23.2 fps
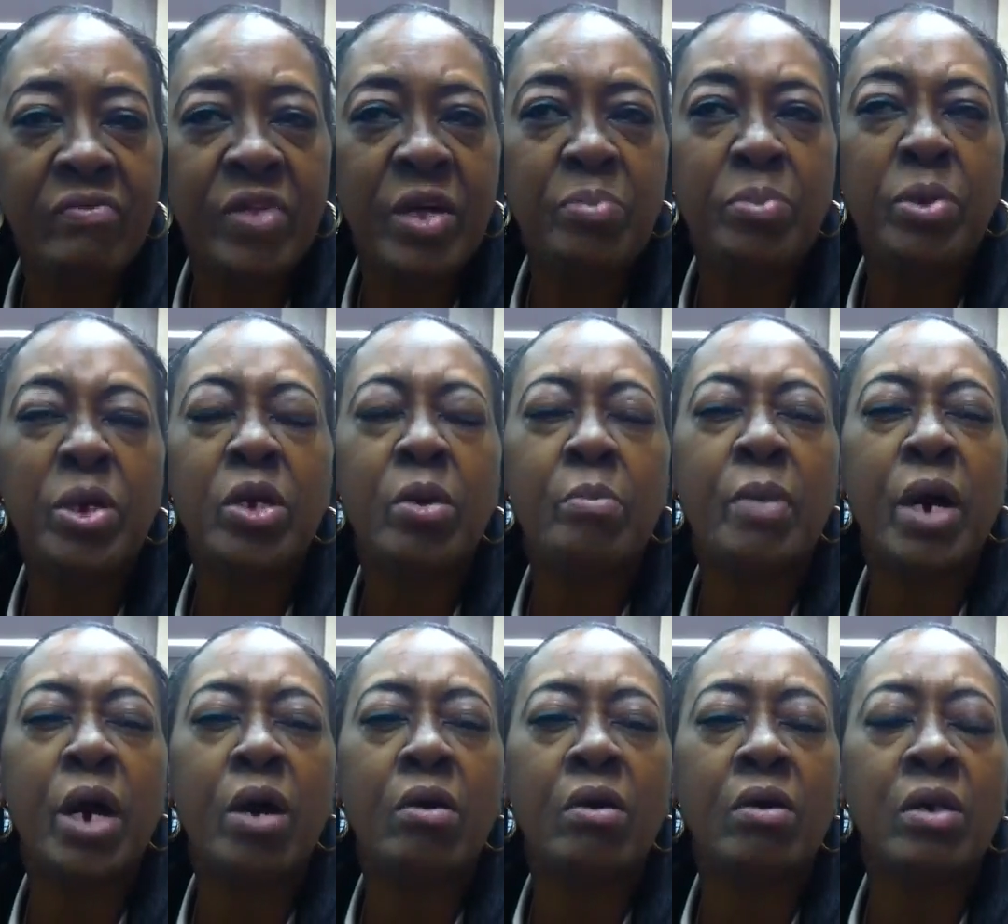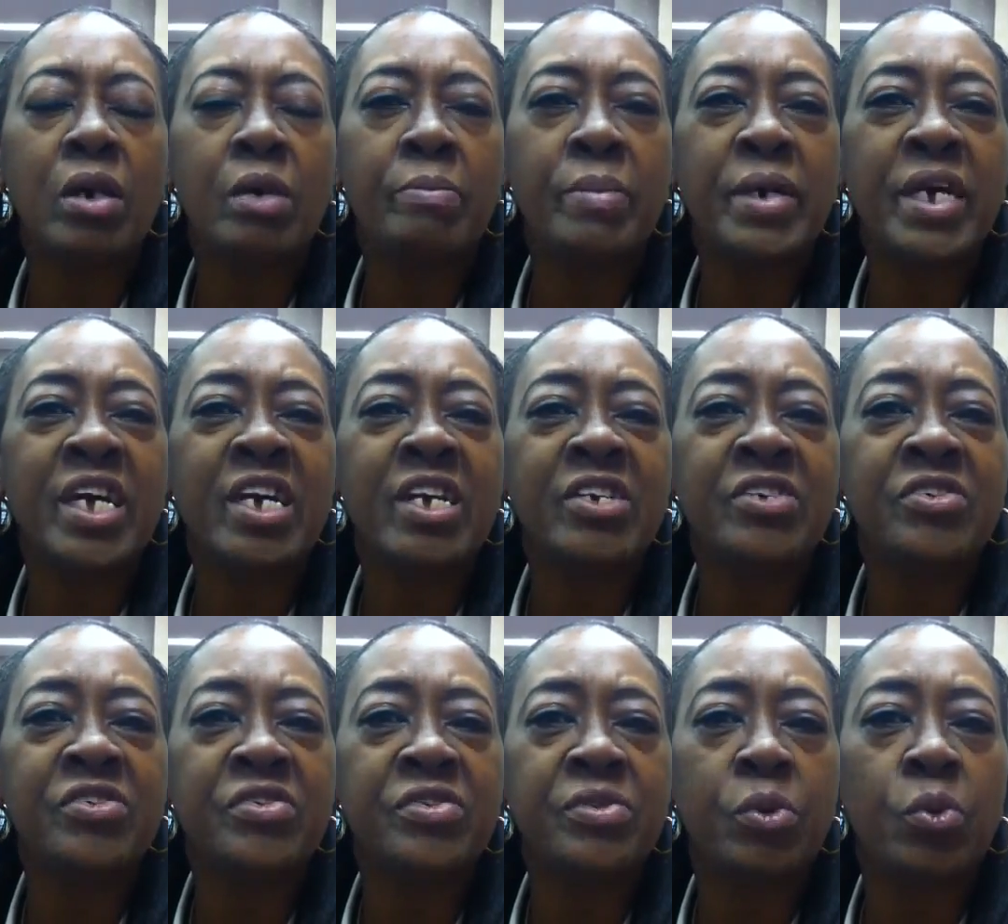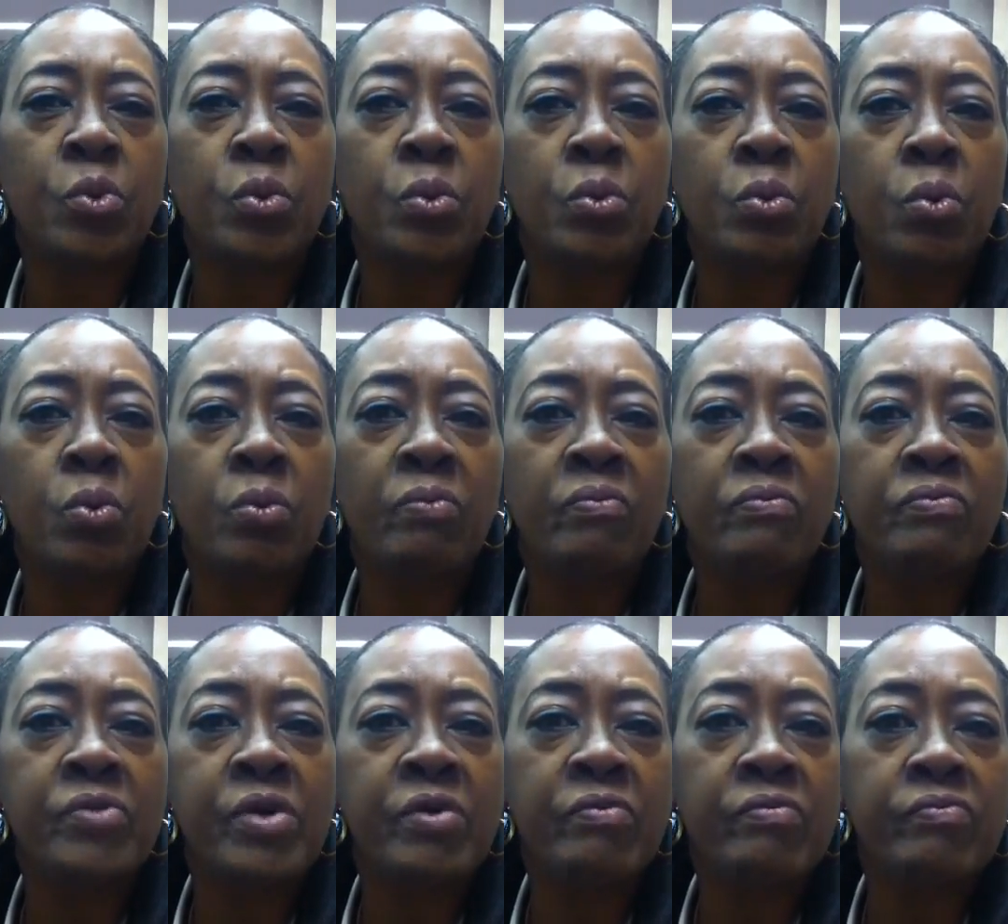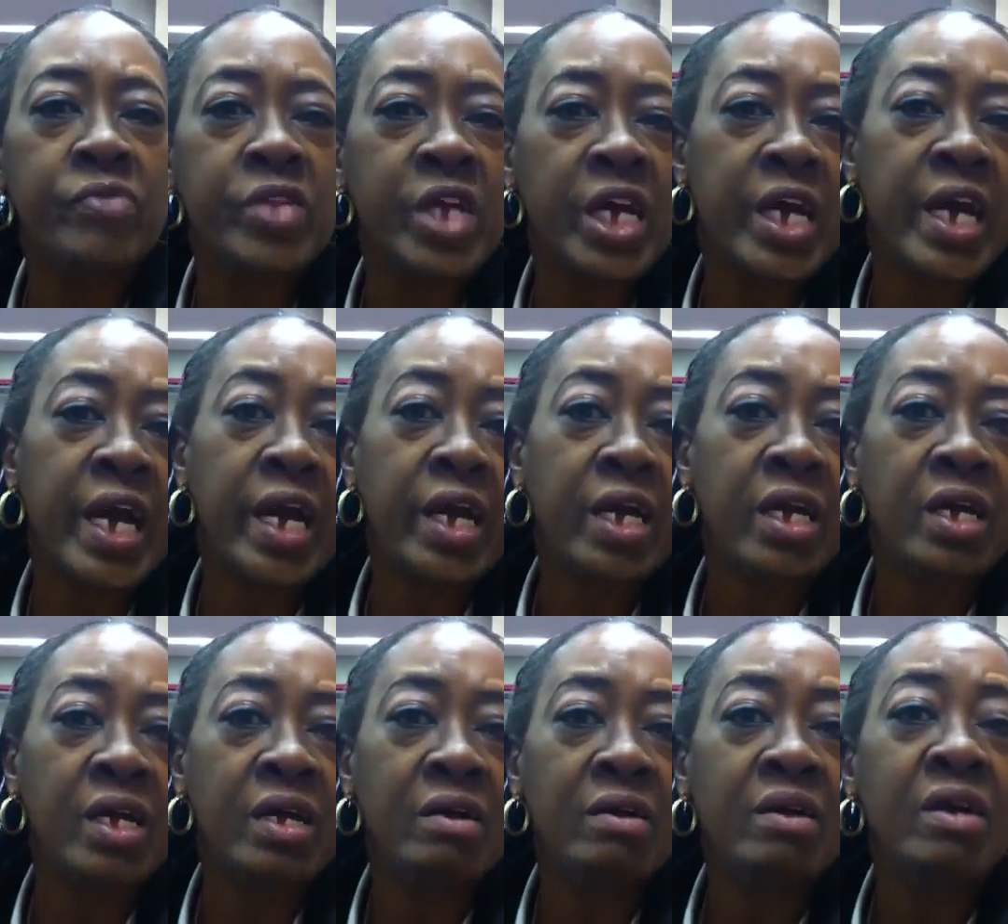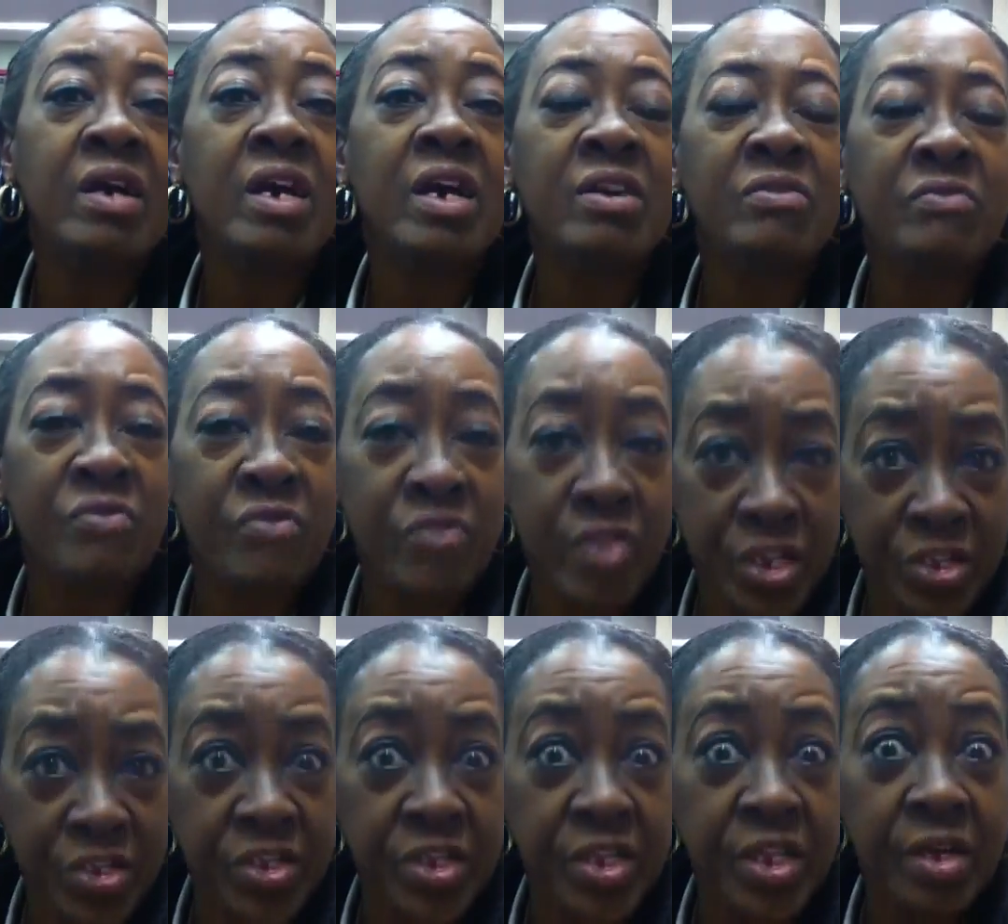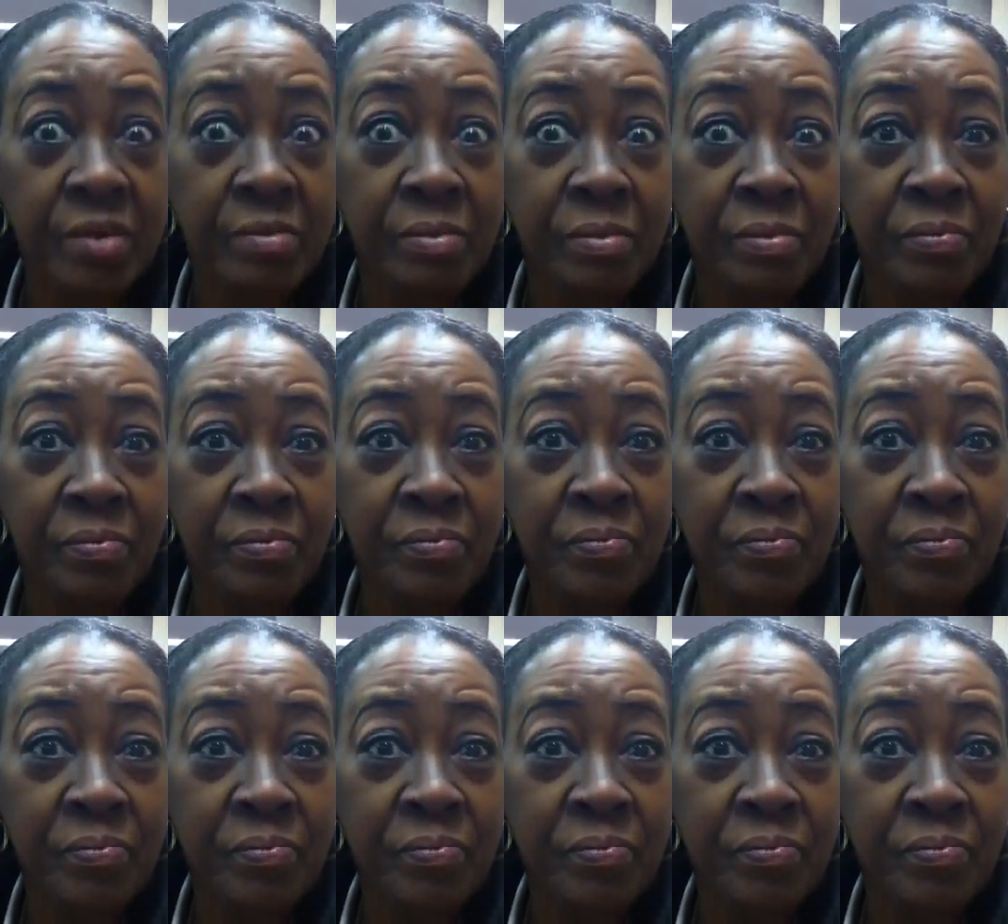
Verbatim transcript: They put them all up against the, the, the gate and frisked them.